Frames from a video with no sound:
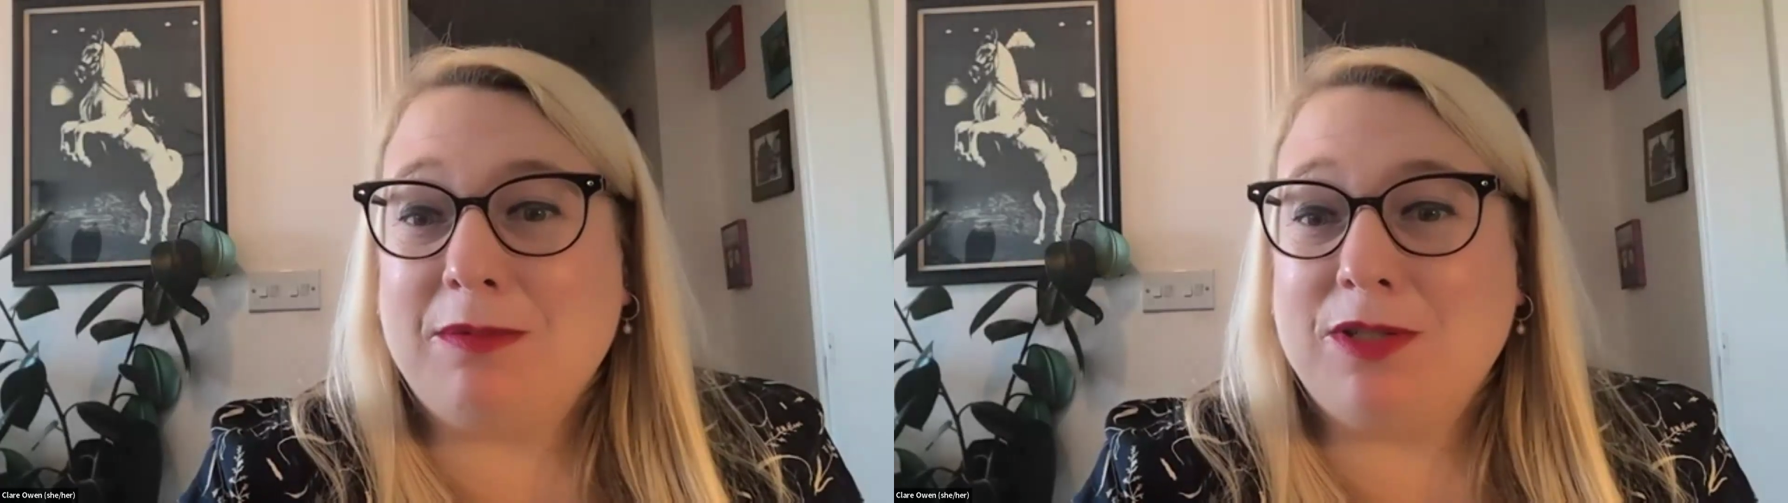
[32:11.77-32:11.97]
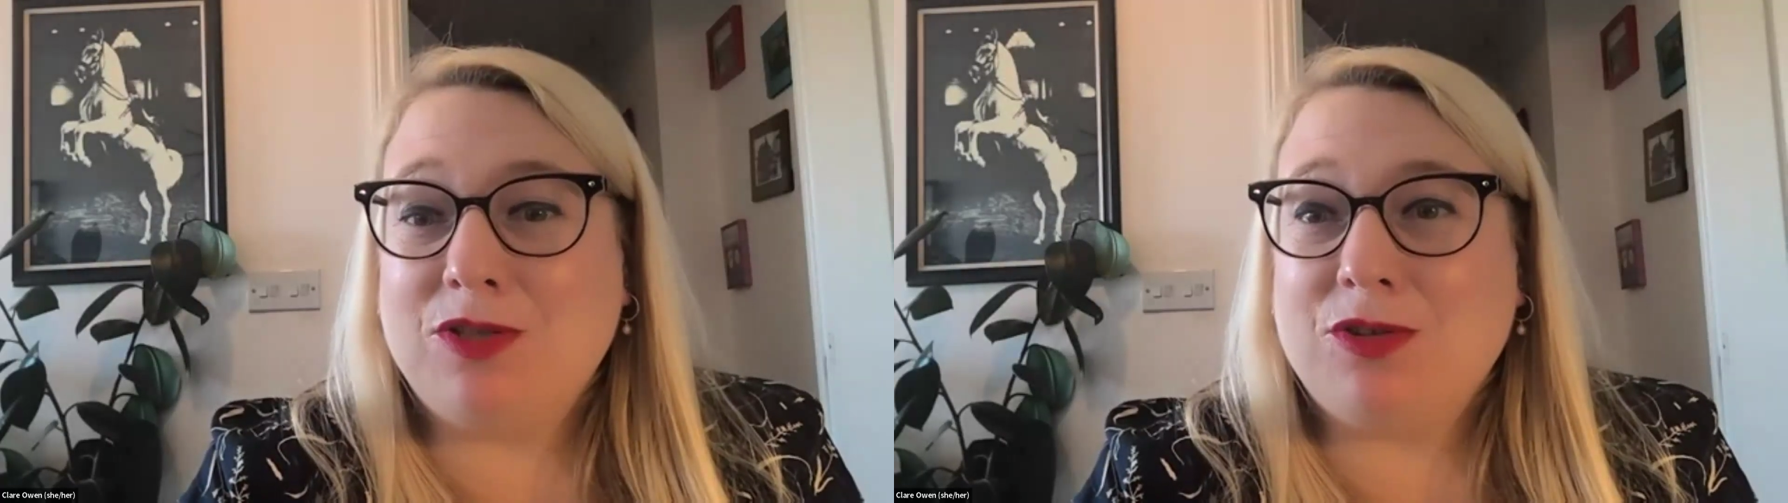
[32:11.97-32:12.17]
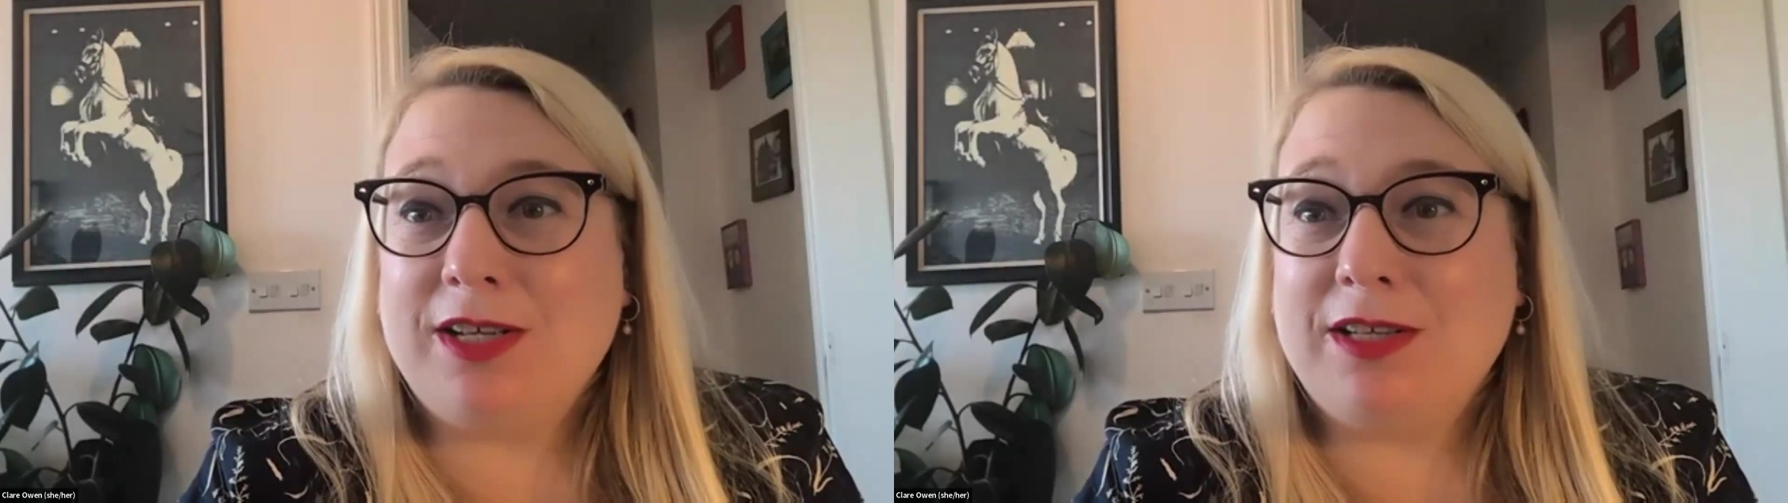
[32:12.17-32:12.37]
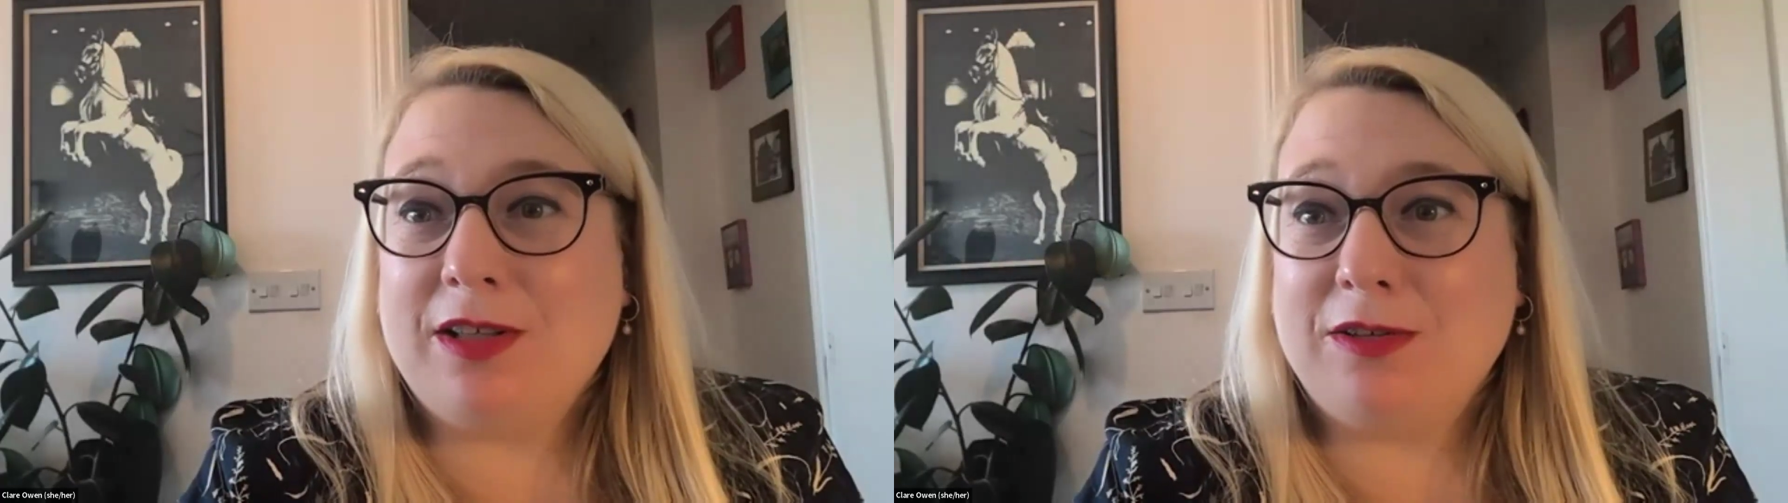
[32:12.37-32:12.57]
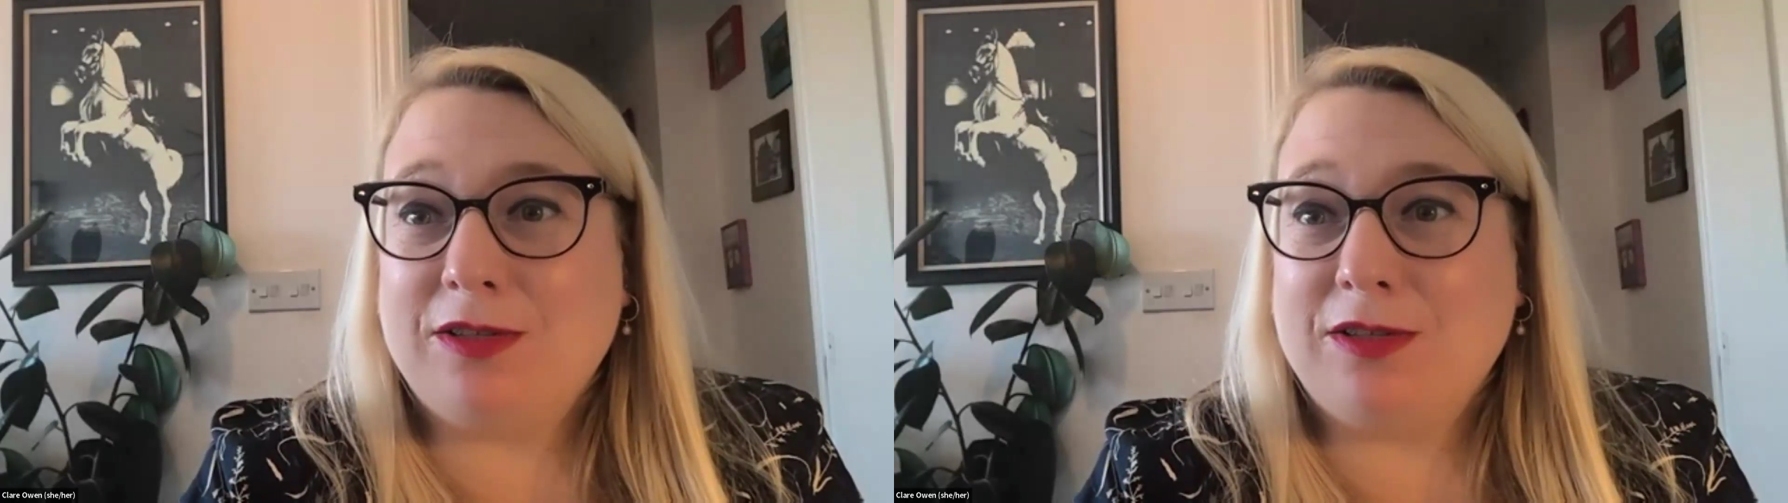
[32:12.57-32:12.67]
demonstrate